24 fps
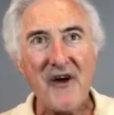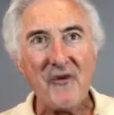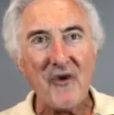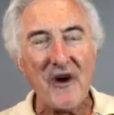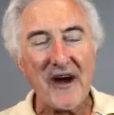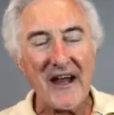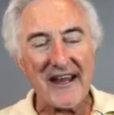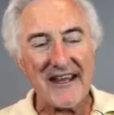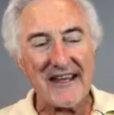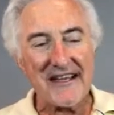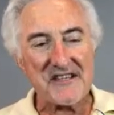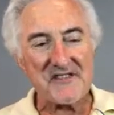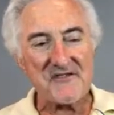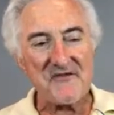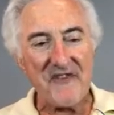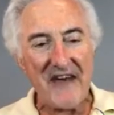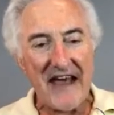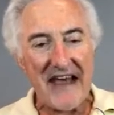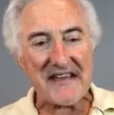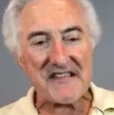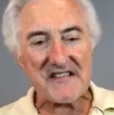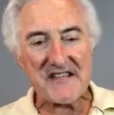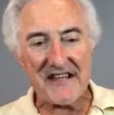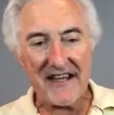Well, it's
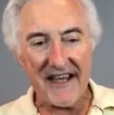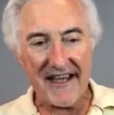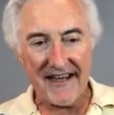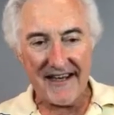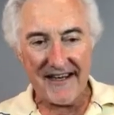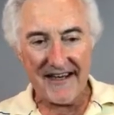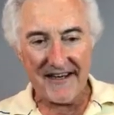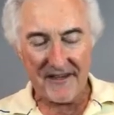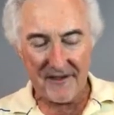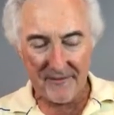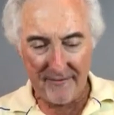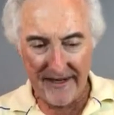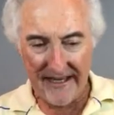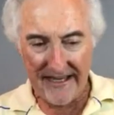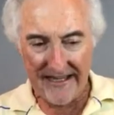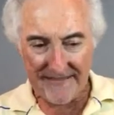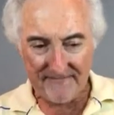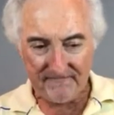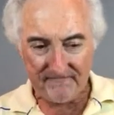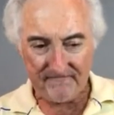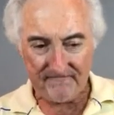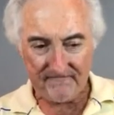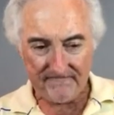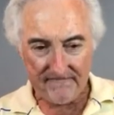fascinating to
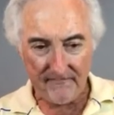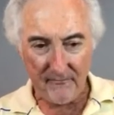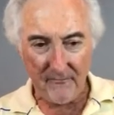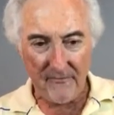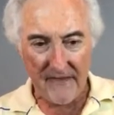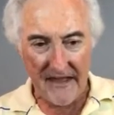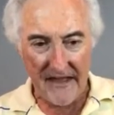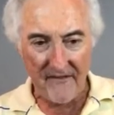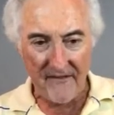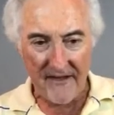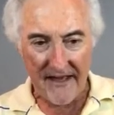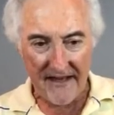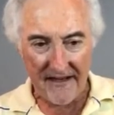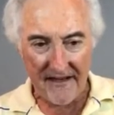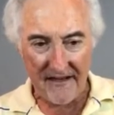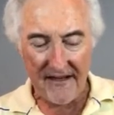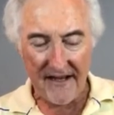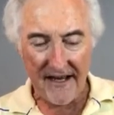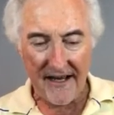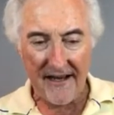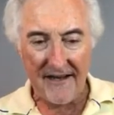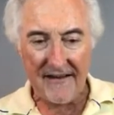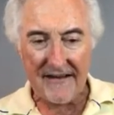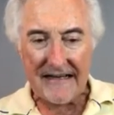me
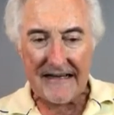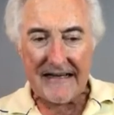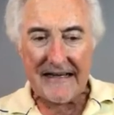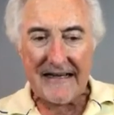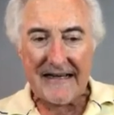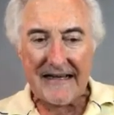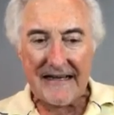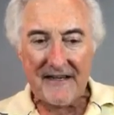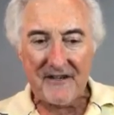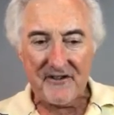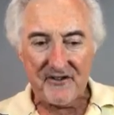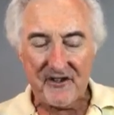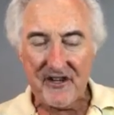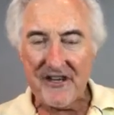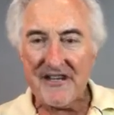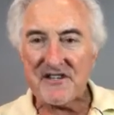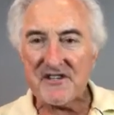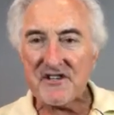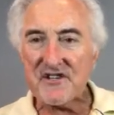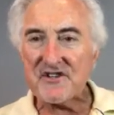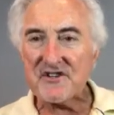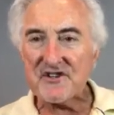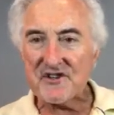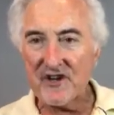that
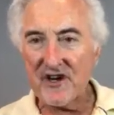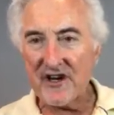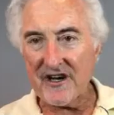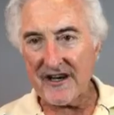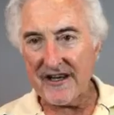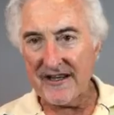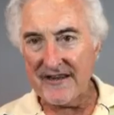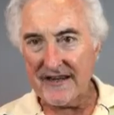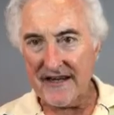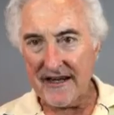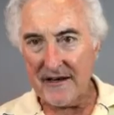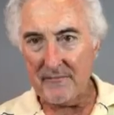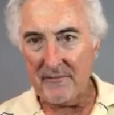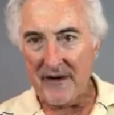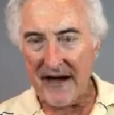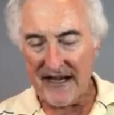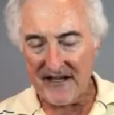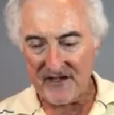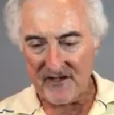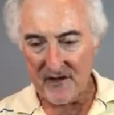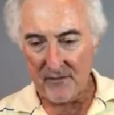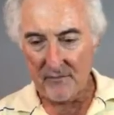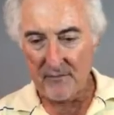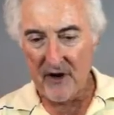Jesus took the
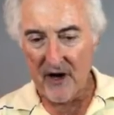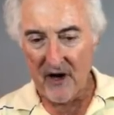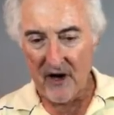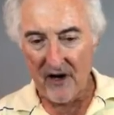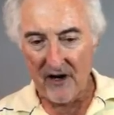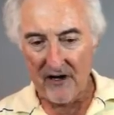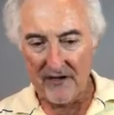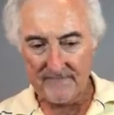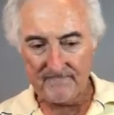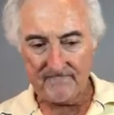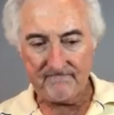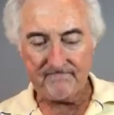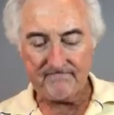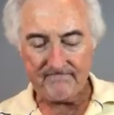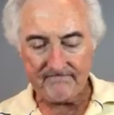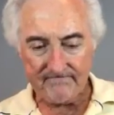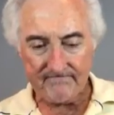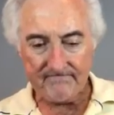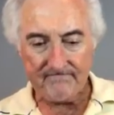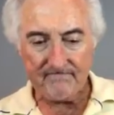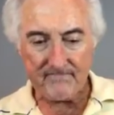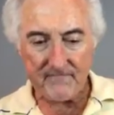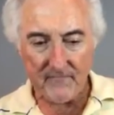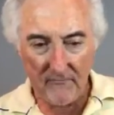Apostle Paul
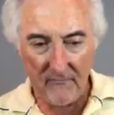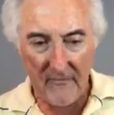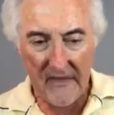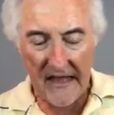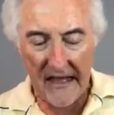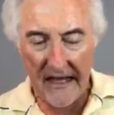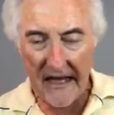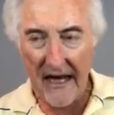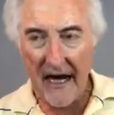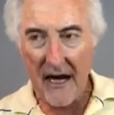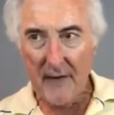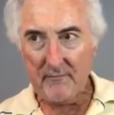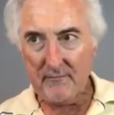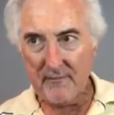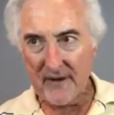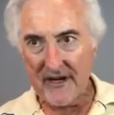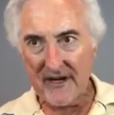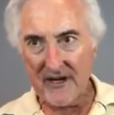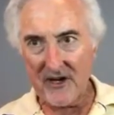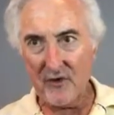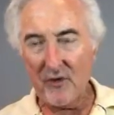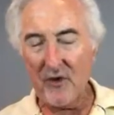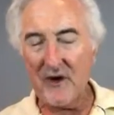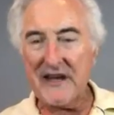up
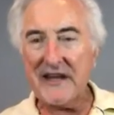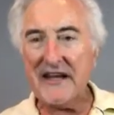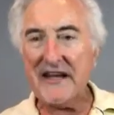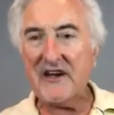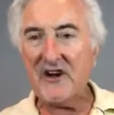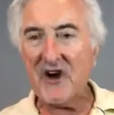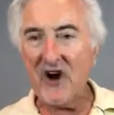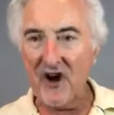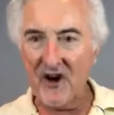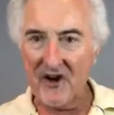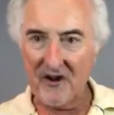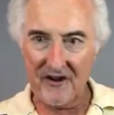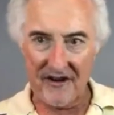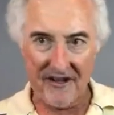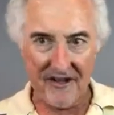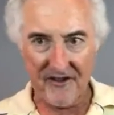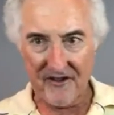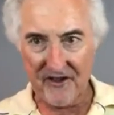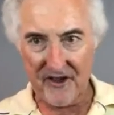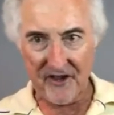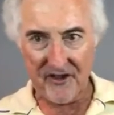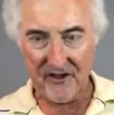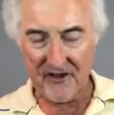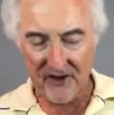into what he called
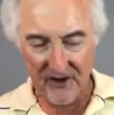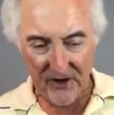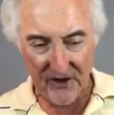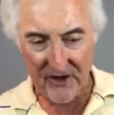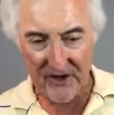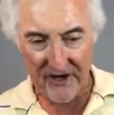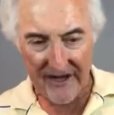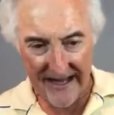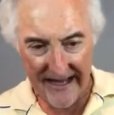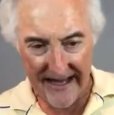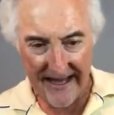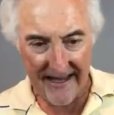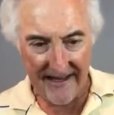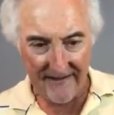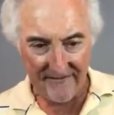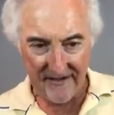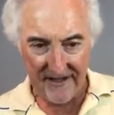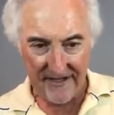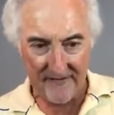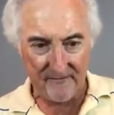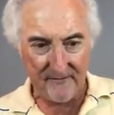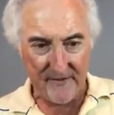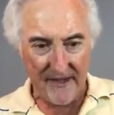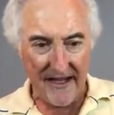the third
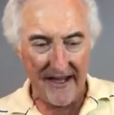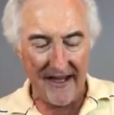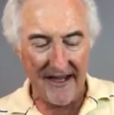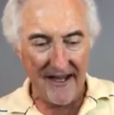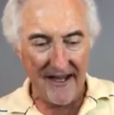heaven.